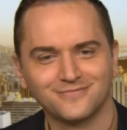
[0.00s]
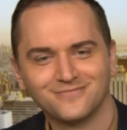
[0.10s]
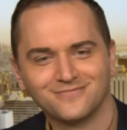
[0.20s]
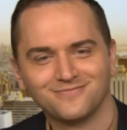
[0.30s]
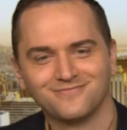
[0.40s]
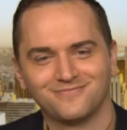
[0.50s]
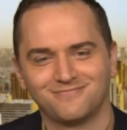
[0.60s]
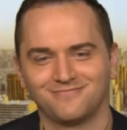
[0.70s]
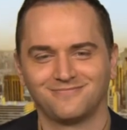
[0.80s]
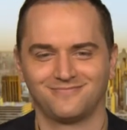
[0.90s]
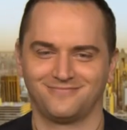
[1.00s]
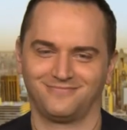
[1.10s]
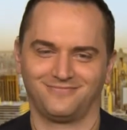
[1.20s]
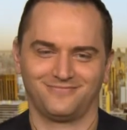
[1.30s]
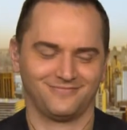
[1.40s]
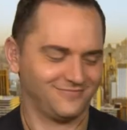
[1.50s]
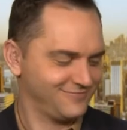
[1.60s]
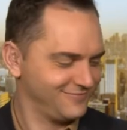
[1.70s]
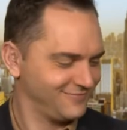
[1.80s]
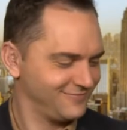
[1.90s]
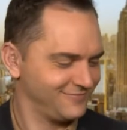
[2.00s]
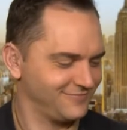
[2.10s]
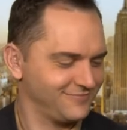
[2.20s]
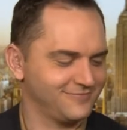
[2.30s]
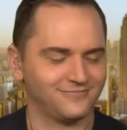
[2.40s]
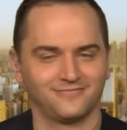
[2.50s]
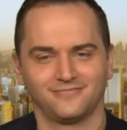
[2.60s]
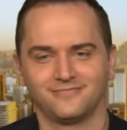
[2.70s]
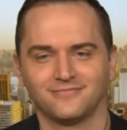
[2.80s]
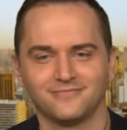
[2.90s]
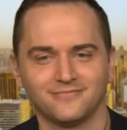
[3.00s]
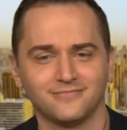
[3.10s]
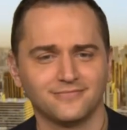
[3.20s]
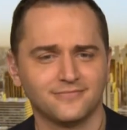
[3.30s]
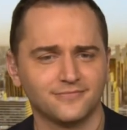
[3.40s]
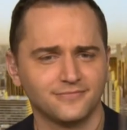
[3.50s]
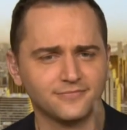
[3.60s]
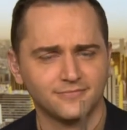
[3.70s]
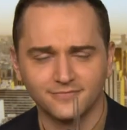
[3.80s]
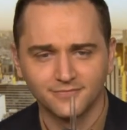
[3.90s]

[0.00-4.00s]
[no speech]